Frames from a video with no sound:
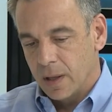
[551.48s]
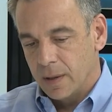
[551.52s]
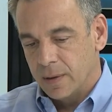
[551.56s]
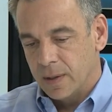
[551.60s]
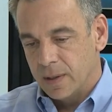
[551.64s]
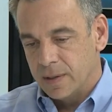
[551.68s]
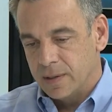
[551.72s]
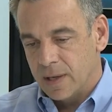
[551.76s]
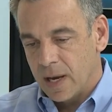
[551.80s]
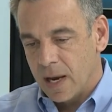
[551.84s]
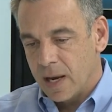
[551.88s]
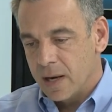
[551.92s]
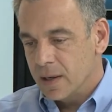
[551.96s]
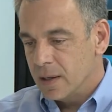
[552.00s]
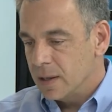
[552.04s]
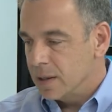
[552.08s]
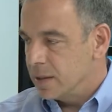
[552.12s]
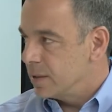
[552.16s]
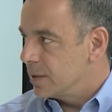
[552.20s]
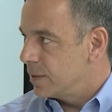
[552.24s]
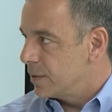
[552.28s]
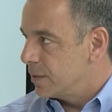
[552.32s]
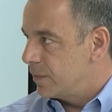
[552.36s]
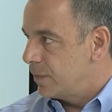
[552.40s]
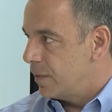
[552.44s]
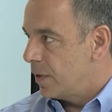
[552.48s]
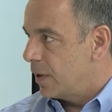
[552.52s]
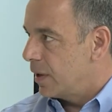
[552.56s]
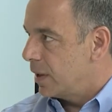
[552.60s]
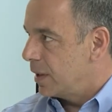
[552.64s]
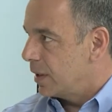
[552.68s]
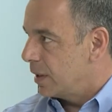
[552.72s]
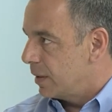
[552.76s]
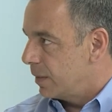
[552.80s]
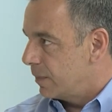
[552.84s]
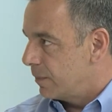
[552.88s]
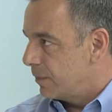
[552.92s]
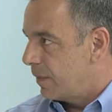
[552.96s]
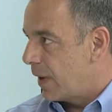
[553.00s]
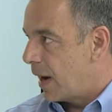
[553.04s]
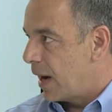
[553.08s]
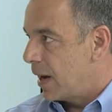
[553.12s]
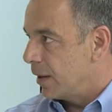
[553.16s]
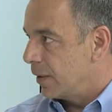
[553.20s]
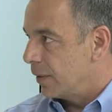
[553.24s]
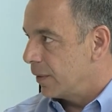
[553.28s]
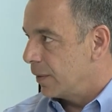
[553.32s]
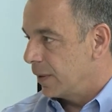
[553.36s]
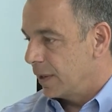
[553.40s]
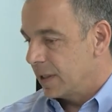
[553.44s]
the data is very
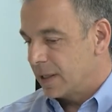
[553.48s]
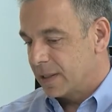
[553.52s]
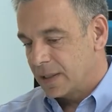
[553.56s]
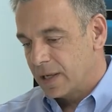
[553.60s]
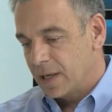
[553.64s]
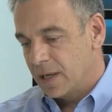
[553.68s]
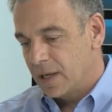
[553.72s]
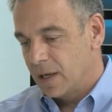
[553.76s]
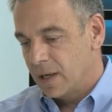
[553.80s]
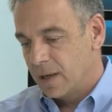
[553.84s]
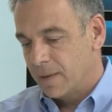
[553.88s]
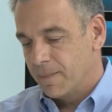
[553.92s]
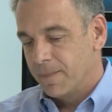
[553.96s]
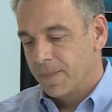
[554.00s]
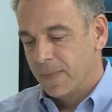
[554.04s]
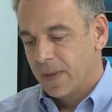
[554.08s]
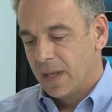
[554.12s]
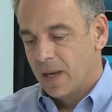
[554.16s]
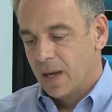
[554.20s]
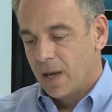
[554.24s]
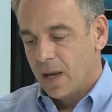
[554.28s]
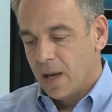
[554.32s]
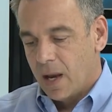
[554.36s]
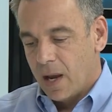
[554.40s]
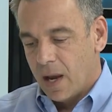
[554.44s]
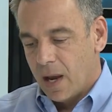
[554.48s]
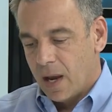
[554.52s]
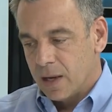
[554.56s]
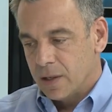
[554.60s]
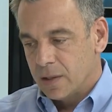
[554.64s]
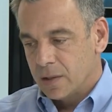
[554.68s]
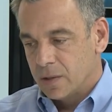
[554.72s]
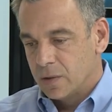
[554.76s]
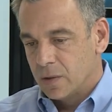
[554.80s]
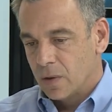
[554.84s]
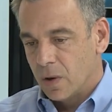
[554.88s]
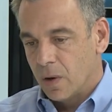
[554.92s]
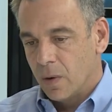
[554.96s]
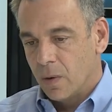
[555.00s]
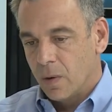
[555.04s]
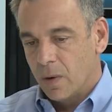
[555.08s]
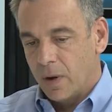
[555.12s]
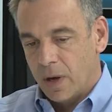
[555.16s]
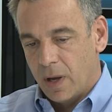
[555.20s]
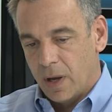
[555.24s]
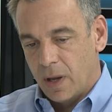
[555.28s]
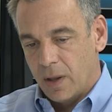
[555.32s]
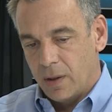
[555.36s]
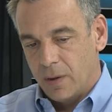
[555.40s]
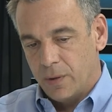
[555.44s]
vital and key. And
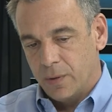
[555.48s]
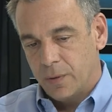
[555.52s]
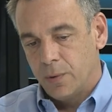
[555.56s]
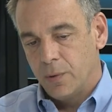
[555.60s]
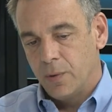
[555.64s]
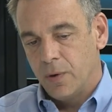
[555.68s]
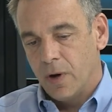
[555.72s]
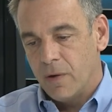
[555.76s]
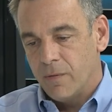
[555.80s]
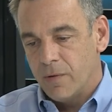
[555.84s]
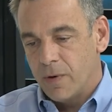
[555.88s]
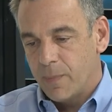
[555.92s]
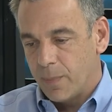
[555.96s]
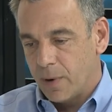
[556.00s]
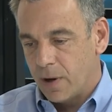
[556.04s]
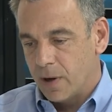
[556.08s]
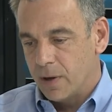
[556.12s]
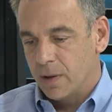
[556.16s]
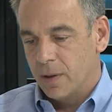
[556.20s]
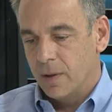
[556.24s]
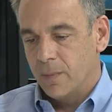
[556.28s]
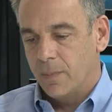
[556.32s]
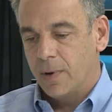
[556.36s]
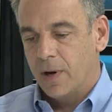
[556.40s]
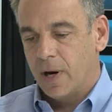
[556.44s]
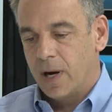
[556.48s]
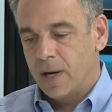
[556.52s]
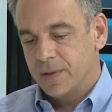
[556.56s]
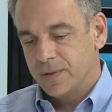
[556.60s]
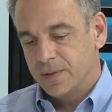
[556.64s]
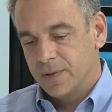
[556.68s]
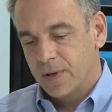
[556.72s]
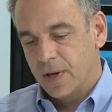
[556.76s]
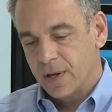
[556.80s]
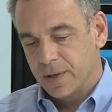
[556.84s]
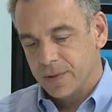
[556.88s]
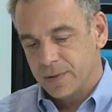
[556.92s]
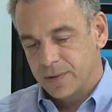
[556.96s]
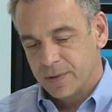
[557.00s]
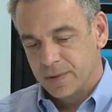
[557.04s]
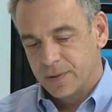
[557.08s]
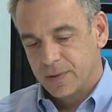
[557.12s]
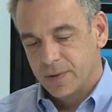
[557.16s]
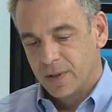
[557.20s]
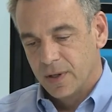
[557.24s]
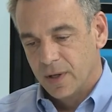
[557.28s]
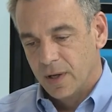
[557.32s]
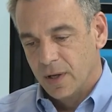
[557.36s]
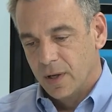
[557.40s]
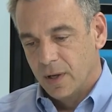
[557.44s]
so through every part of the
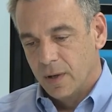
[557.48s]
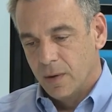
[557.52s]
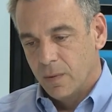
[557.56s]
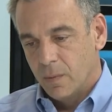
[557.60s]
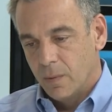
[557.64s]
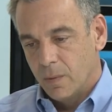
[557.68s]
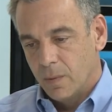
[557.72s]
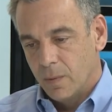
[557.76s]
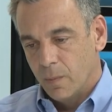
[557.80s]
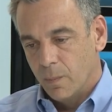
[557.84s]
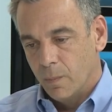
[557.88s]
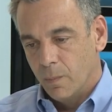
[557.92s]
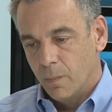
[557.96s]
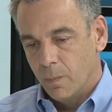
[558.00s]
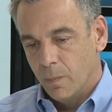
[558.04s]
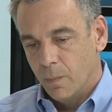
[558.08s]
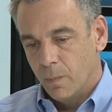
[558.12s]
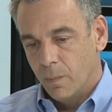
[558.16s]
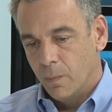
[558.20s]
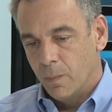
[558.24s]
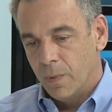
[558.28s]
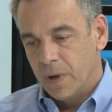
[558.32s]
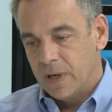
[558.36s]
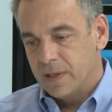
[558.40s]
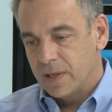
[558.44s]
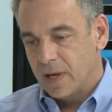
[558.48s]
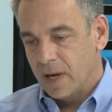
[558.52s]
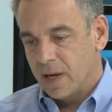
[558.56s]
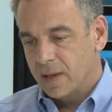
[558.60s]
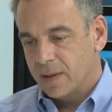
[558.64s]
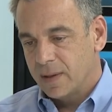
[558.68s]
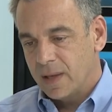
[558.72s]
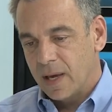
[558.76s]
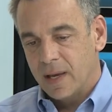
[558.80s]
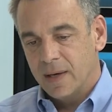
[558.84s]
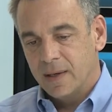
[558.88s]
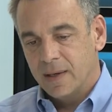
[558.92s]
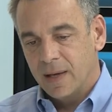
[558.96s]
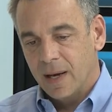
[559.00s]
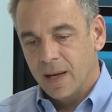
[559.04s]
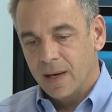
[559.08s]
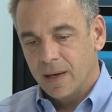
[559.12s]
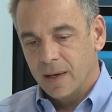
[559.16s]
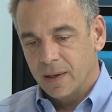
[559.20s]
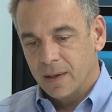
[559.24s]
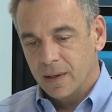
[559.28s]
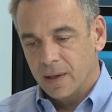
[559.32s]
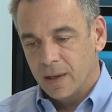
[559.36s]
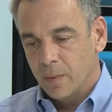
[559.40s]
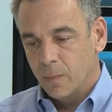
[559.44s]
process, we take that
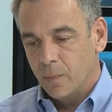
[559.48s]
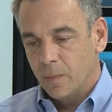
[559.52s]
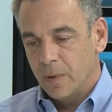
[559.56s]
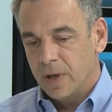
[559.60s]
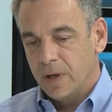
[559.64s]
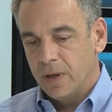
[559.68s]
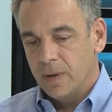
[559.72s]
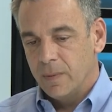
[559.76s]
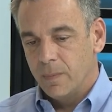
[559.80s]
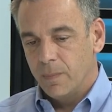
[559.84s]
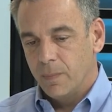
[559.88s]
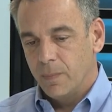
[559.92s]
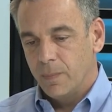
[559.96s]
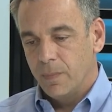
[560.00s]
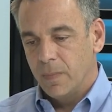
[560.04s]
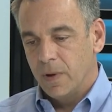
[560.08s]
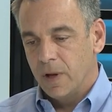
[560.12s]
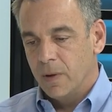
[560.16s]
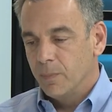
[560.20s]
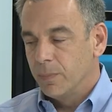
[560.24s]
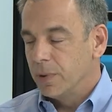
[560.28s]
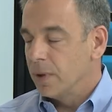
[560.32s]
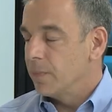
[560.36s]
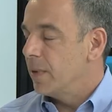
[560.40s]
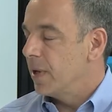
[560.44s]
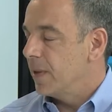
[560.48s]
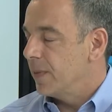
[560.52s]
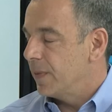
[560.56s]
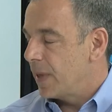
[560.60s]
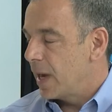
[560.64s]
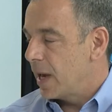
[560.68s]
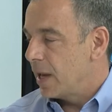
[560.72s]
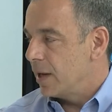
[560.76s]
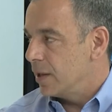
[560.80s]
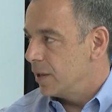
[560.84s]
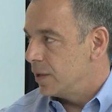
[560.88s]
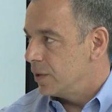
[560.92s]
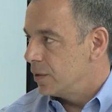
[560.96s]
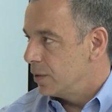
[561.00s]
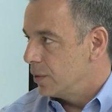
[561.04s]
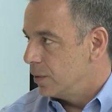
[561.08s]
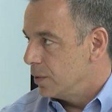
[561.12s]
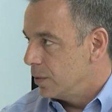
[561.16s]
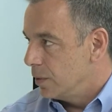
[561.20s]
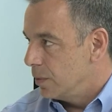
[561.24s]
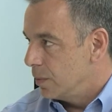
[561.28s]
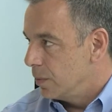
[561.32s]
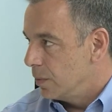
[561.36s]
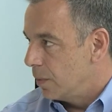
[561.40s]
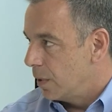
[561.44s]
data and we implement that
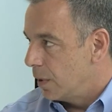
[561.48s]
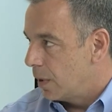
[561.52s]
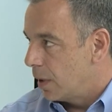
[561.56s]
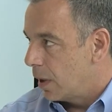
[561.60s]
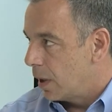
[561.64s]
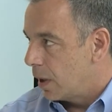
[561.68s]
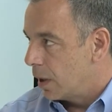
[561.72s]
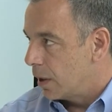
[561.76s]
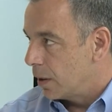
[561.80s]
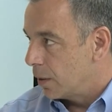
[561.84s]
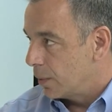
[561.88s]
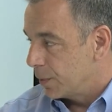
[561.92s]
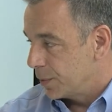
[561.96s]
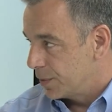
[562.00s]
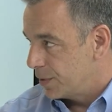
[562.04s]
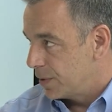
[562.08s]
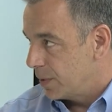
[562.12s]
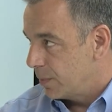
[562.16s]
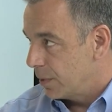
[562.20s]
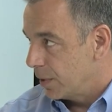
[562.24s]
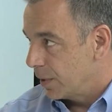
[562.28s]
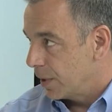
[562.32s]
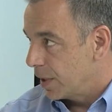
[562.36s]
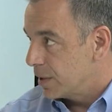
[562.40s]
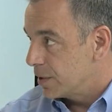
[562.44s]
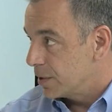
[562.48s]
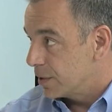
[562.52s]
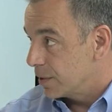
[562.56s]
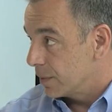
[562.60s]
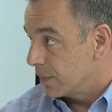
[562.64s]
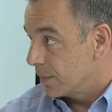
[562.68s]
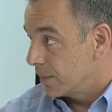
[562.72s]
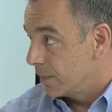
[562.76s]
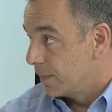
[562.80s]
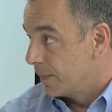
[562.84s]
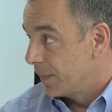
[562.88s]
into our own simulation.